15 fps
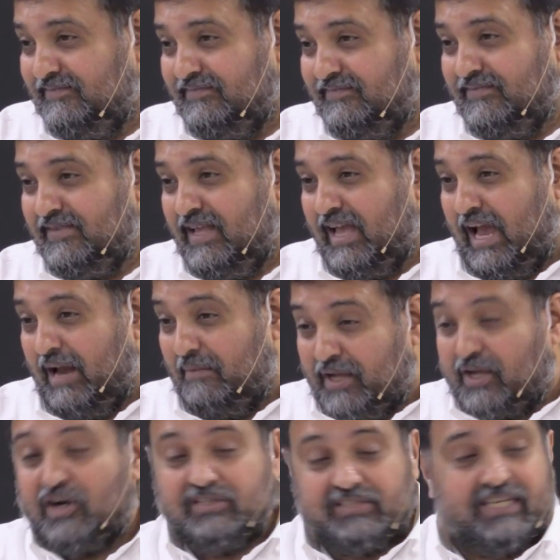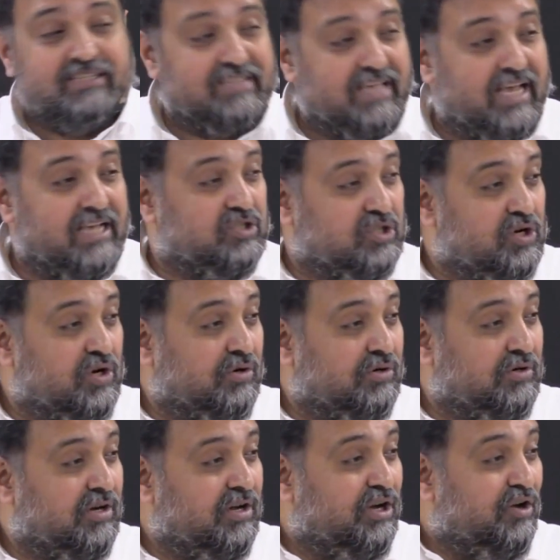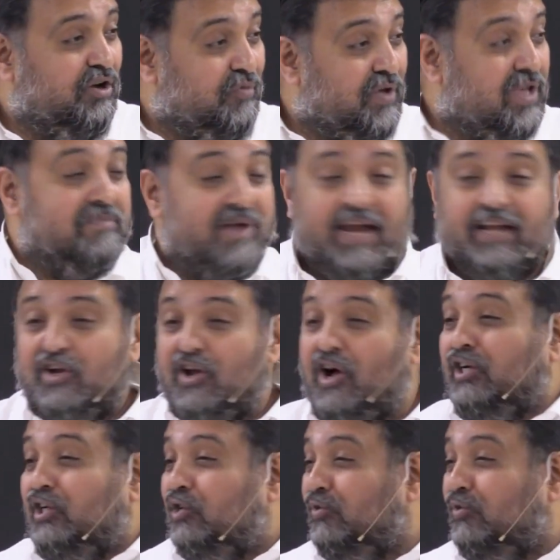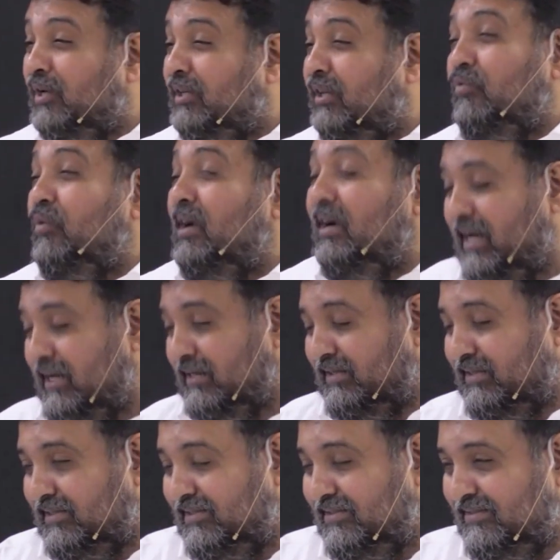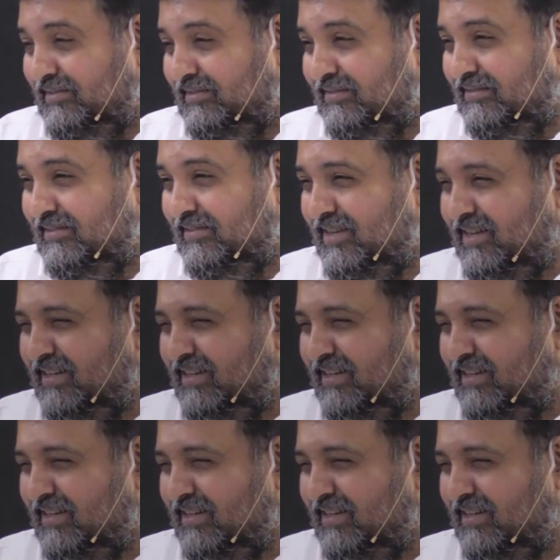And because he says no, we might not do what the world does. That's